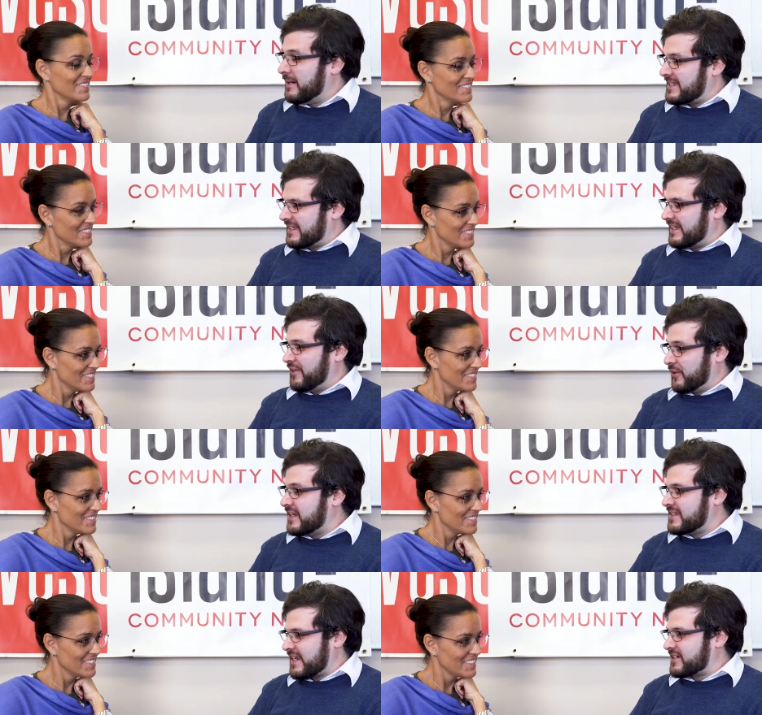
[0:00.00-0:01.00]
Speaker 1: but uh,
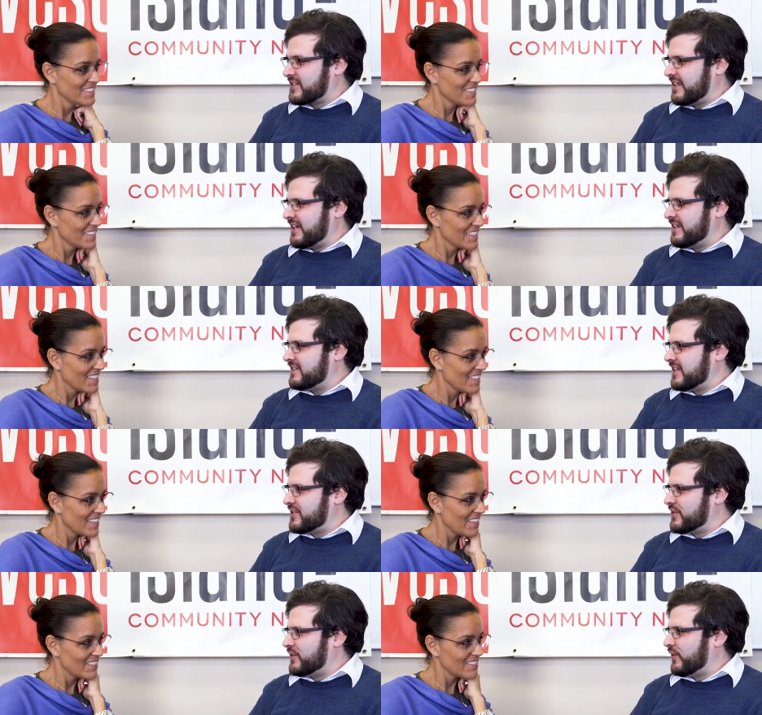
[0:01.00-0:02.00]
there is actually a
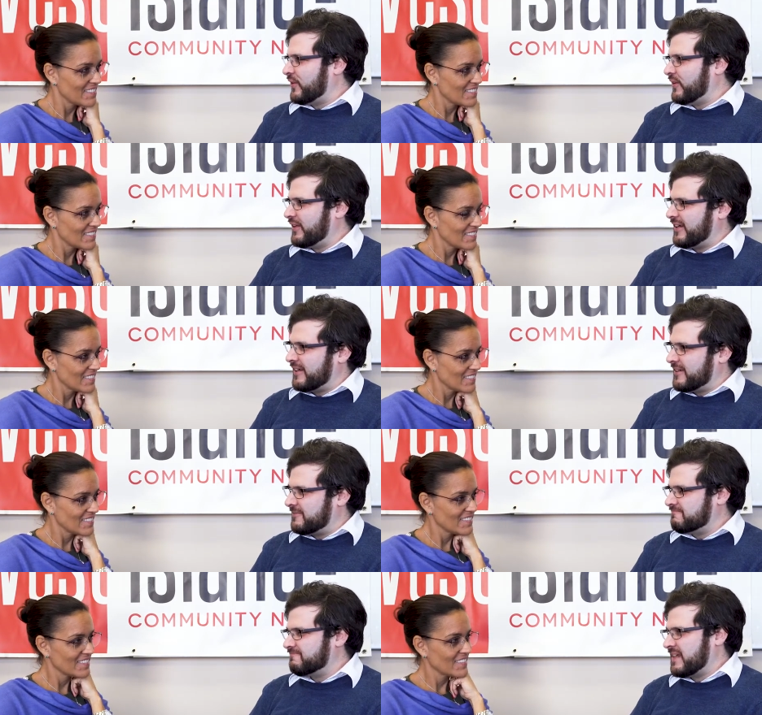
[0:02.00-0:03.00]
digital.
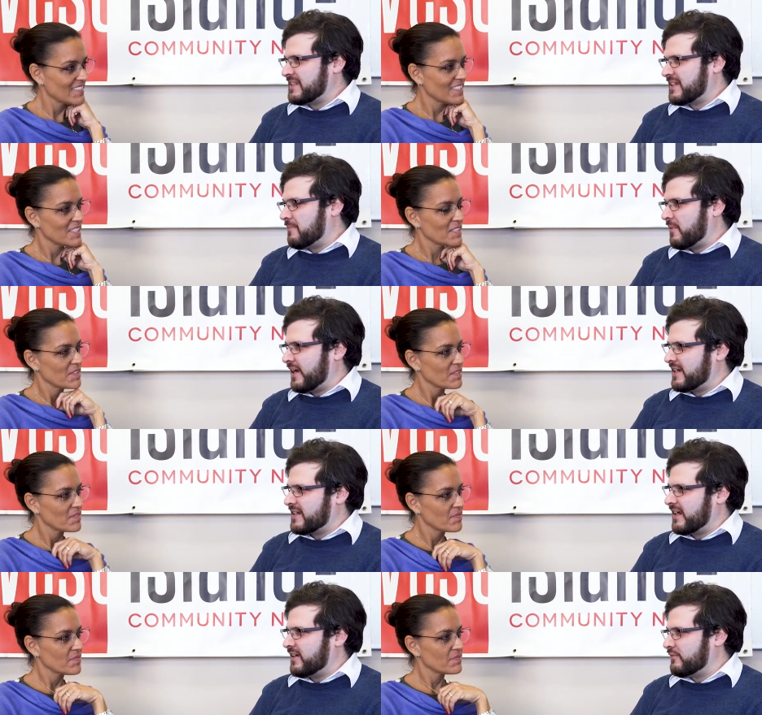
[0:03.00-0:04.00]
Um, it's
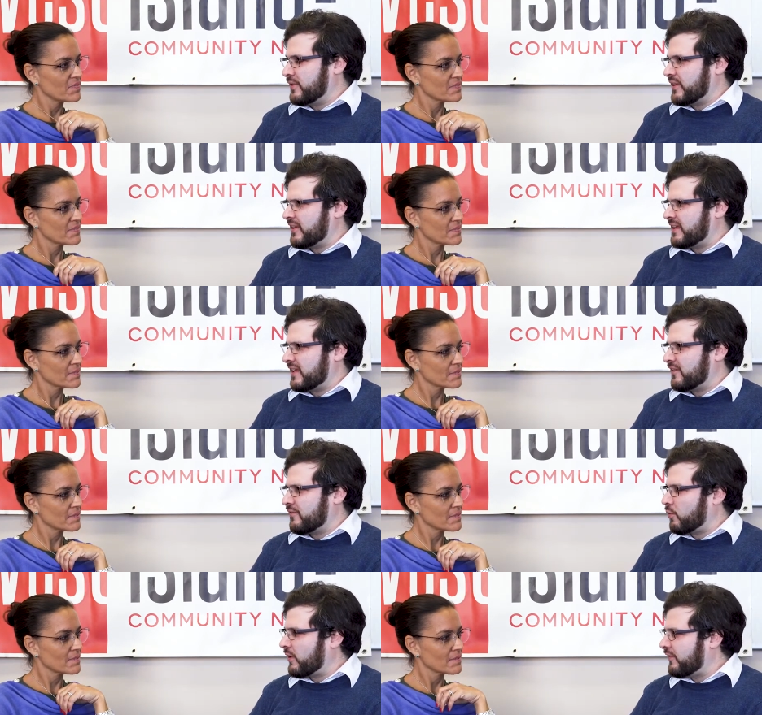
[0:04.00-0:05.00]
combined kind of with I think
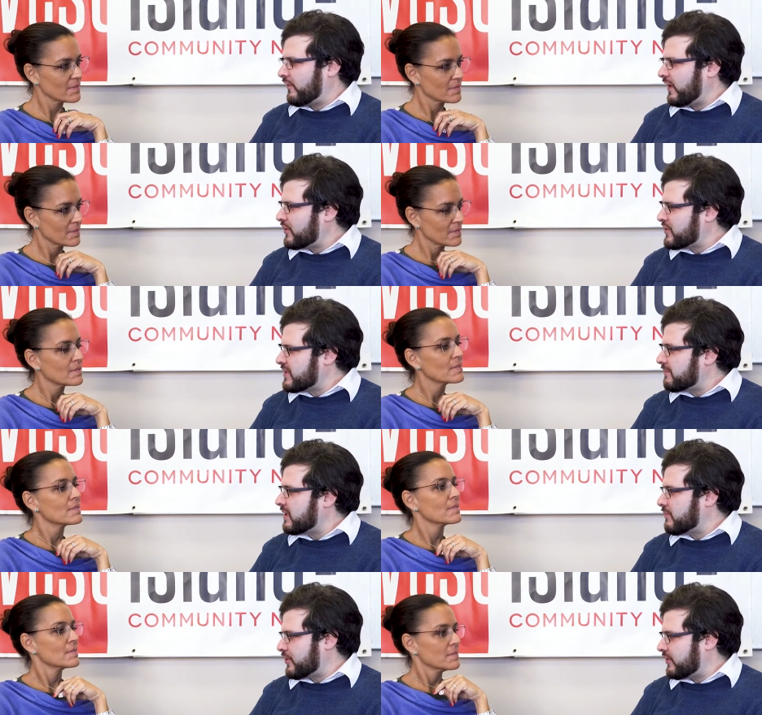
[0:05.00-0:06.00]
foreign affairs or
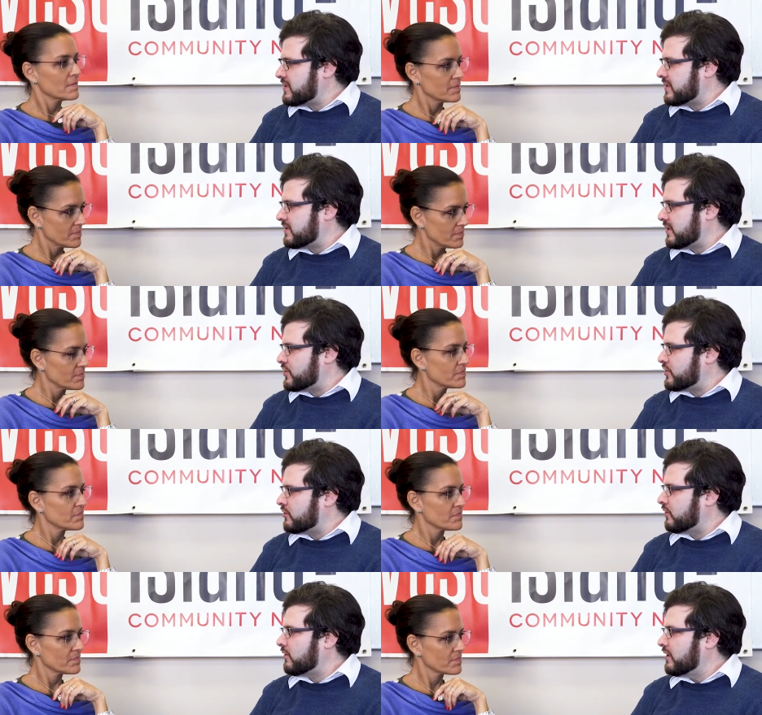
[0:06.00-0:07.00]
something, but there is a
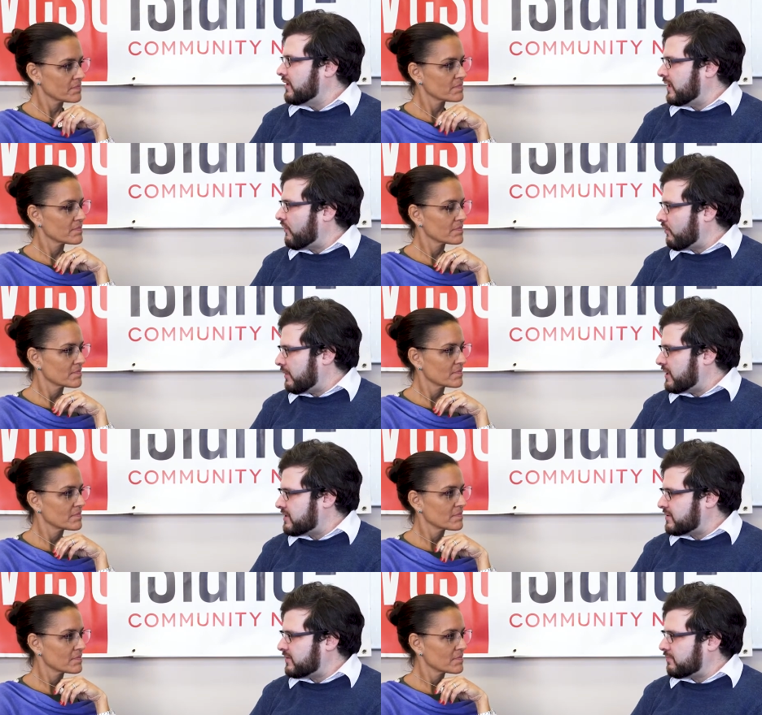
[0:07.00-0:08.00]
digital
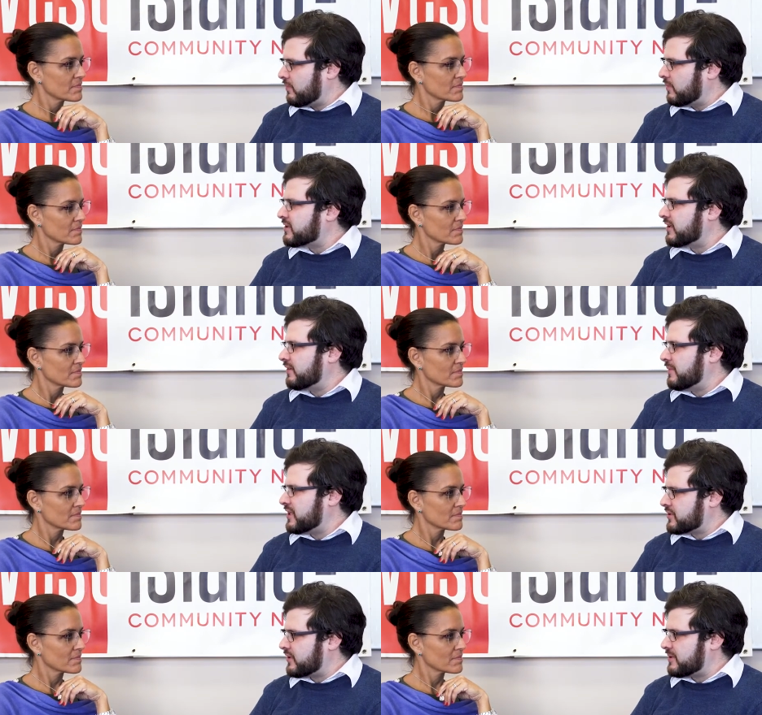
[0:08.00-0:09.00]
government uh,
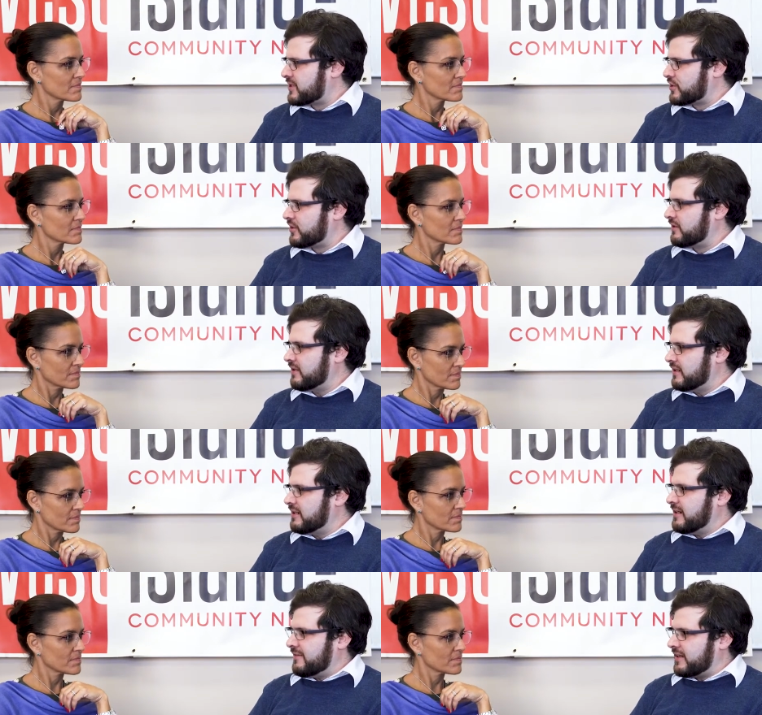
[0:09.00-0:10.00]
ministry position
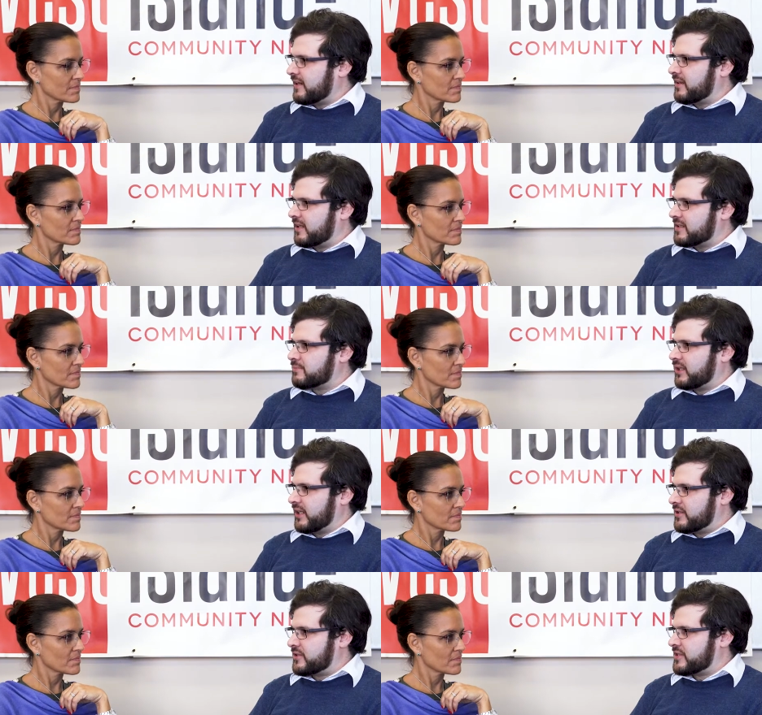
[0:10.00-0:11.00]
that I think is
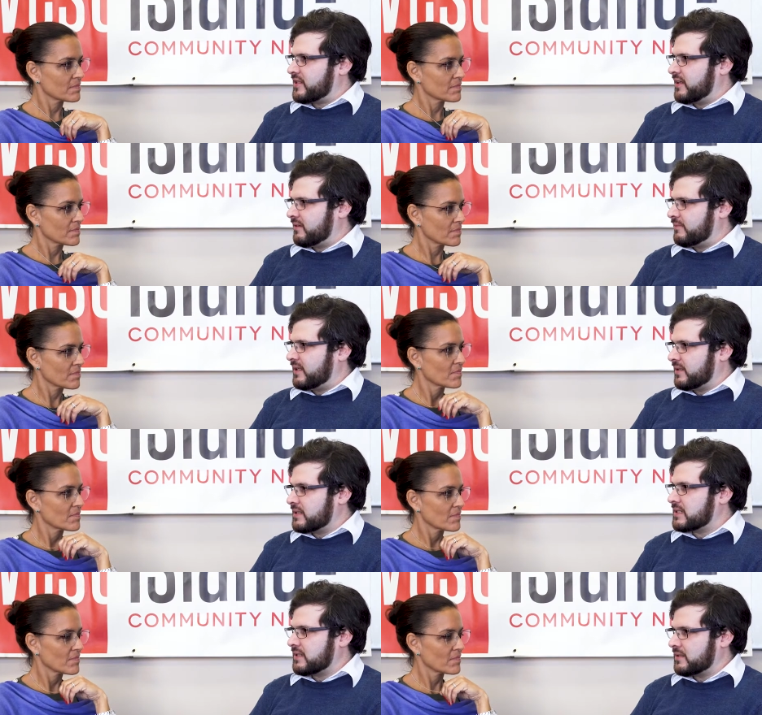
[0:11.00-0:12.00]
pretty interesting
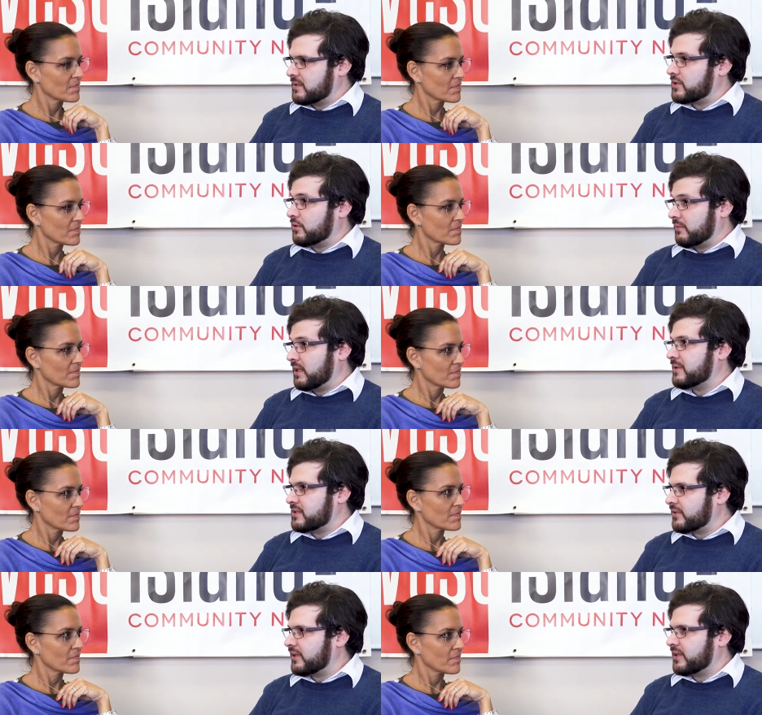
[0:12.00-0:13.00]
because the digital realm
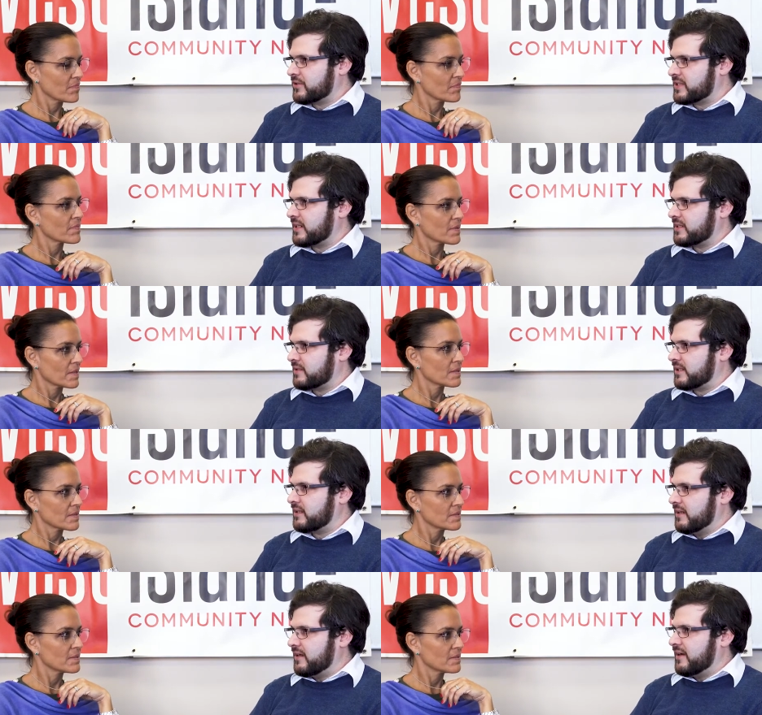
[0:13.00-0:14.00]
is very interesting to
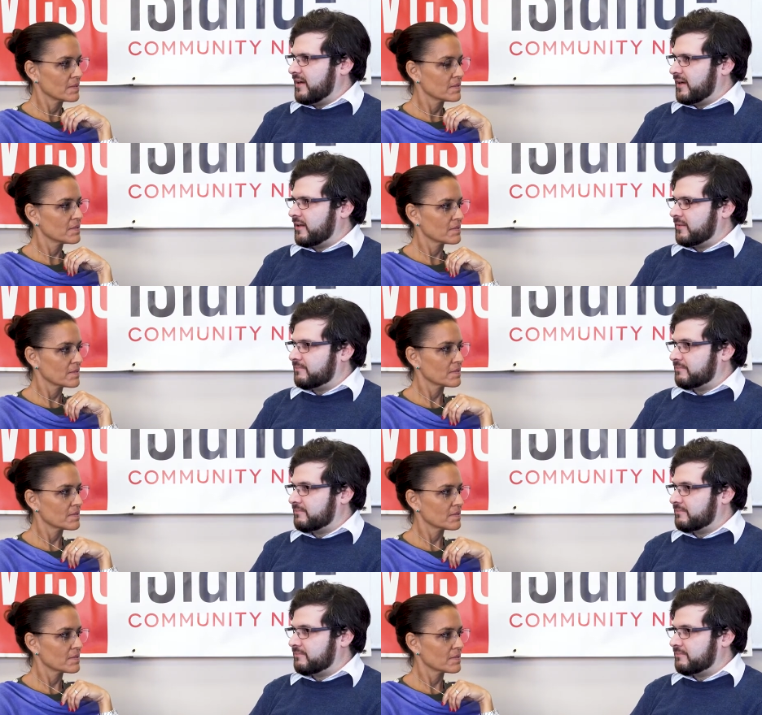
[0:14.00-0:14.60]
me. Um,